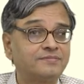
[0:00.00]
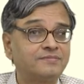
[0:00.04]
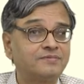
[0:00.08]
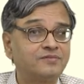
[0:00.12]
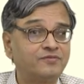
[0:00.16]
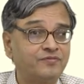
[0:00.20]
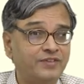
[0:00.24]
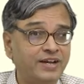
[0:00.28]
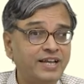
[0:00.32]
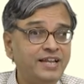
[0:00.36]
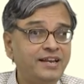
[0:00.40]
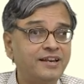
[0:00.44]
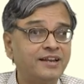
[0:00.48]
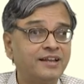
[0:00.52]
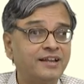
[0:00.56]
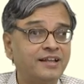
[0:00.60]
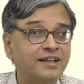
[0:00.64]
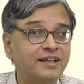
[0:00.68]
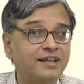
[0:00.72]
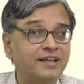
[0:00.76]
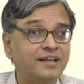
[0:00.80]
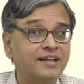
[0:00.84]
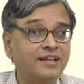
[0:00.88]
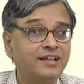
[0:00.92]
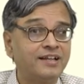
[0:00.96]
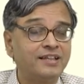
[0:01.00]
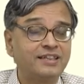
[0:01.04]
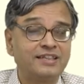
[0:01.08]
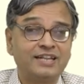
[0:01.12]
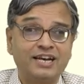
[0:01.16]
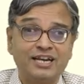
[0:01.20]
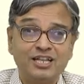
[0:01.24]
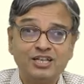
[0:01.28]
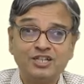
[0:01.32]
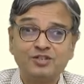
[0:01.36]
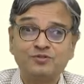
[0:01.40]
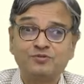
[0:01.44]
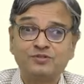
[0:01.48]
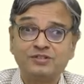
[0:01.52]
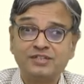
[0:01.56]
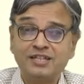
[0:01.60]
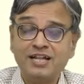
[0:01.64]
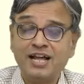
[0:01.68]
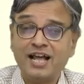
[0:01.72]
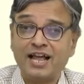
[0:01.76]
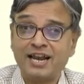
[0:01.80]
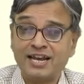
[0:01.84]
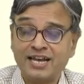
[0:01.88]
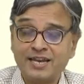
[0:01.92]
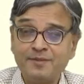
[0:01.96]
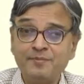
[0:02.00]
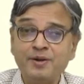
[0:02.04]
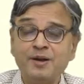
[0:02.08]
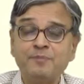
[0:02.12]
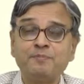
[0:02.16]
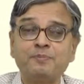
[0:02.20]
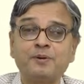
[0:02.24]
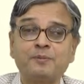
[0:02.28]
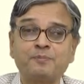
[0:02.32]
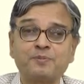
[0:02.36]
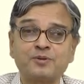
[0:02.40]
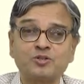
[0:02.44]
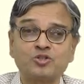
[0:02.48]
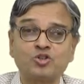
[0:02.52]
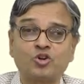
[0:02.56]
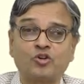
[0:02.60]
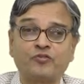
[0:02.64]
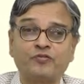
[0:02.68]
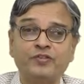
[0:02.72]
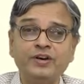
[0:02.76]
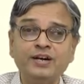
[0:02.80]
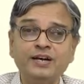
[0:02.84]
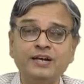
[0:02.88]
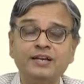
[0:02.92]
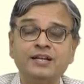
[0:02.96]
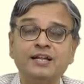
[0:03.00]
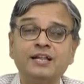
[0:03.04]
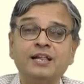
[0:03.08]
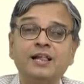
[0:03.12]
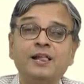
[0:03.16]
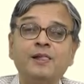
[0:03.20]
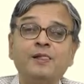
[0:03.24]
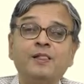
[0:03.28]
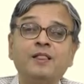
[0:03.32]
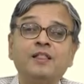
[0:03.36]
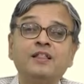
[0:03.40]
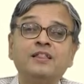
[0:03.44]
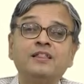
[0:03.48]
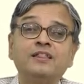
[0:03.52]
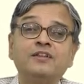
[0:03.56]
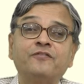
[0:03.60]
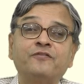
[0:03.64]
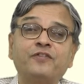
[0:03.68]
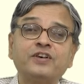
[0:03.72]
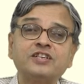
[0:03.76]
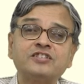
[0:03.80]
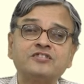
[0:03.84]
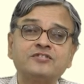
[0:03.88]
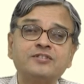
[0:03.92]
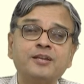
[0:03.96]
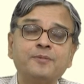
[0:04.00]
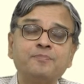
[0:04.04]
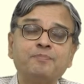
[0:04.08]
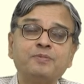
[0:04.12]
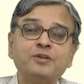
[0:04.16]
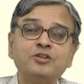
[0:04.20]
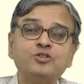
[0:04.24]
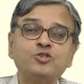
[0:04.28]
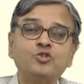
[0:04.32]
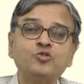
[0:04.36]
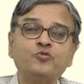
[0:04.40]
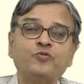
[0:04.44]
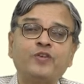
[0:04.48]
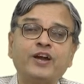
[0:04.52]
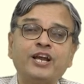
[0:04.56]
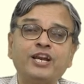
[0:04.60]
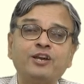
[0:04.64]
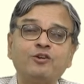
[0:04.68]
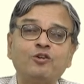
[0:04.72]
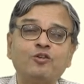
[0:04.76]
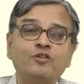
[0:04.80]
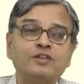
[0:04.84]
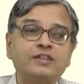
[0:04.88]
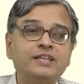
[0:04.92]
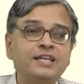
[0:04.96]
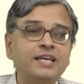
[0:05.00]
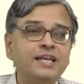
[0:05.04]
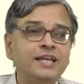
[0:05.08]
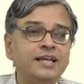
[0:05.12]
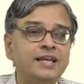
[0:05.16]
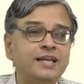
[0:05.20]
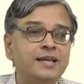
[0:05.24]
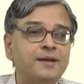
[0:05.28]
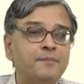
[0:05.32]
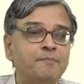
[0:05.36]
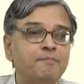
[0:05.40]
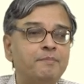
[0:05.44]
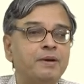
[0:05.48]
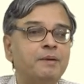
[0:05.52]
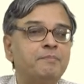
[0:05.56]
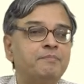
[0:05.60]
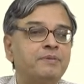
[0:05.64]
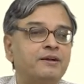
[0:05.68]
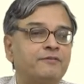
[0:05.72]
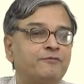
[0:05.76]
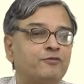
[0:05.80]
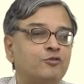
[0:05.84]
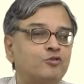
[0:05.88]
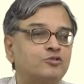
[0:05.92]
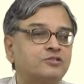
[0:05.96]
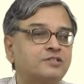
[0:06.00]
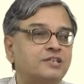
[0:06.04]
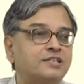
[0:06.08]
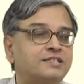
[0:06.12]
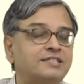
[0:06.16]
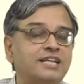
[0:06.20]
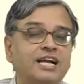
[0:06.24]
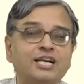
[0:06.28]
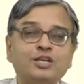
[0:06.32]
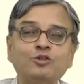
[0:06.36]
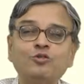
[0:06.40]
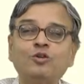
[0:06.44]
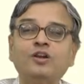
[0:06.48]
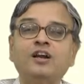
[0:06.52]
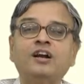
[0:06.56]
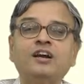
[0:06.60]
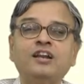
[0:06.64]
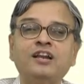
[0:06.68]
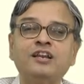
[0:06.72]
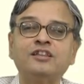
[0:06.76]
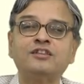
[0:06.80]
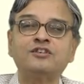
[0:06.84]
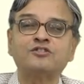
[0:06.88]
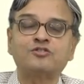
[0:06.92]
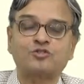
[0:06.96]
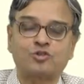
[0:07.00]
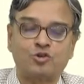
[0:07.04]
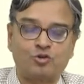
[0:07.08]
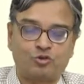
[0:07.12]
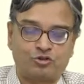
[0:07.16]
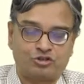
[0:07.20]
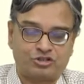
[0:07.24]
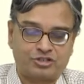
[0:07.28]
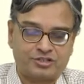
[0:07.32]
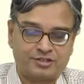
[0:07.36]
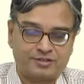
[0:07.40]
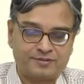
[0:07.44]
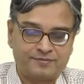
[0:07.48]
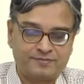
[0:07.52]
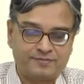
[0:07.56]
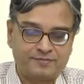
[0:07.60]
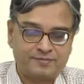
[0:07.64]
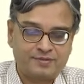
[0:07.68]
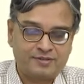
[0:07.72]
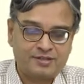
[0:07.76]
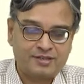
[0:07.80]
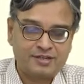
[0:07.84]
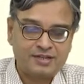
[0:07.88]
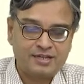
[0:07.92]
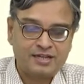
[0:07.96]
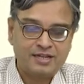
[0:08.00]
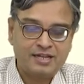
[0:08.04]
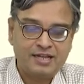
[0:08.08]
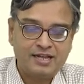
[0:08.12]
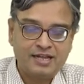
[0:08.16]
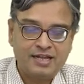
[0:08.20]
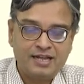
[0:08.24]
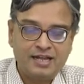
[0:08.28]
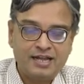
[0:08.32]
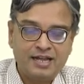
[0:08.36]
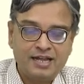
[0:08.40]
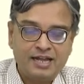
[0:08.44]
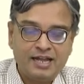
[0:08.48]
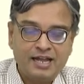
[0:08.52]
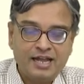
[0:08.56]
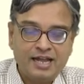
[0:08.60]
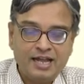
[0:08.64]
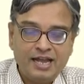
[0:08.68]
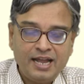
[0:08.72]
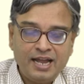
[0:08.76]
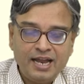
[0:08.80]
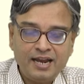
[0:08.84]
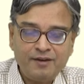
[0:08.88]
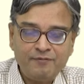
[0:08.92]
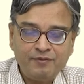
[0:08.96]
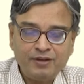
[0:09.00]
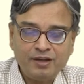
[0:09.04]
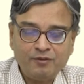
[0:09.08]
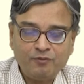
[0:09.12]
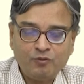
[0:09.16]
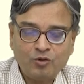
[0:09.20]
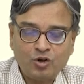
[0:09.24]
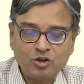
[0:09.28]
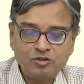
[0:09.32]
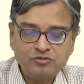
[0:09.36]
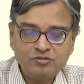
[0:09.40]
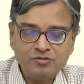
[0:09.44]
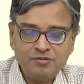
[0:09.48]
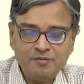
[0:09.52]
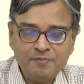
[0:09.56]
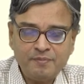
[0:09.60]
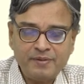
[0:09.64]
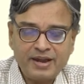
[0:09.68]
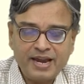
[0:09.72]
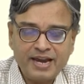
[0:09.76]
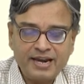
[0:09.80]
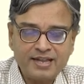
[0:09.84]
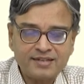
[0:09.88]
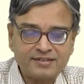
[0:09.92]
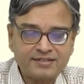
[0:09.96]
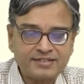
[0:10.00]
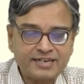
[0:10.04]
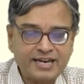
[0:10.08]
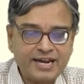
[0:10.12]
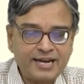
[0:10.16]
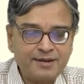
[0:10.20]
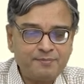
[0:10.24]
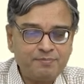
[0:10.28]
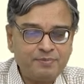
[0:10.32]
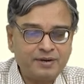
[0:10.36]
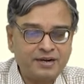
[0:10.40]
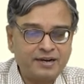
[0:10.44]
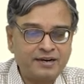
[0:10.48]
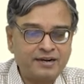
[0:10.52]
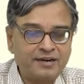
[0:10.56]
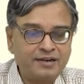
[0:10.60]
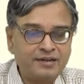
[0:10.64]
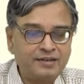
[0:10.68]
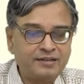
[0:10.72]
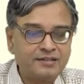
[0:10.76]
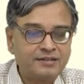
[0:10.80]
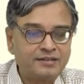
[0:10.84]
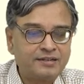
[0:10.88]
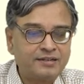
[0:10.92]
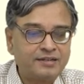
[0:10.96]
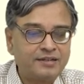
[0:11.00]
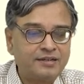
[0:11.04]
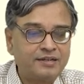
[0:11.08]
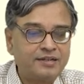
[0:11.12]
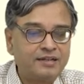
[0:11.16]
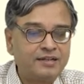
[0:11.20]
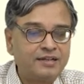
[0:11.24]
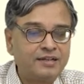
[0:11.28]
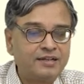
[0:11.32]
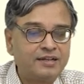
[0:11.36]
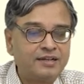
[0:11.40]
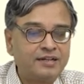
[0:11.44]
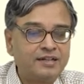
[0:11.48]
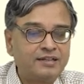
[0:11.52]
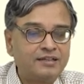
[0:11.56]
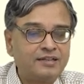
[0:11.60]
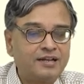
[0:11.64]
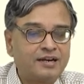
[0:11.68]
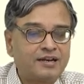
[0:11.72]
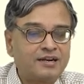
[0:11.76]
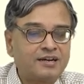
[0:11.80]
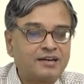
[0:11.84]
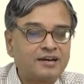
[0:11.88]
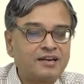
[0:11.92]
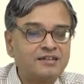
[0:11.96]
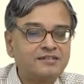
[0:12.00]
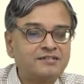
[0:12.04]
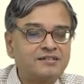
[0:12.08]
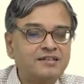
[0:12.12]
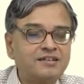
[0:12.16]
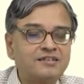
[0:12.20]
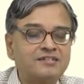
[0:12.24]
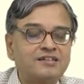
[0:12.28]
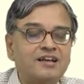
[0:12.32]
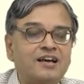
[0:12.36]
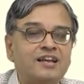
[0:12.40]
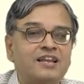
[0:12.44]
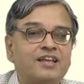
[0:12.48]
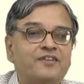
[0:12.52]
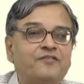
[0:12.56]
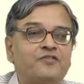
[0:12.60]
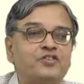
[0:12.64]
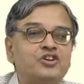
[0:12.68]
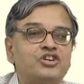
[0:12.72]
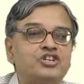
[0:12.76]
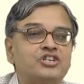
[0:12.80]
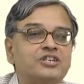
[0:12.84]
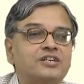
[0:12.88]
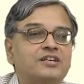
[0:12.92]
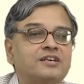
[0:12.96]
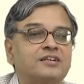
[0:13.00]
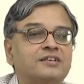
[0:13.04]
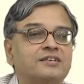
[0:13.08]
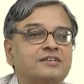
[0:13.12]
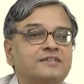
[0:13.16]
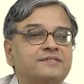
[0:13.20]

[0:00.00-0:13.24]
Fine, that is the ultimate purpose of it. The first step is to find out the member forces, that you learn in this course. And we have also made a statement that trusses are efficient.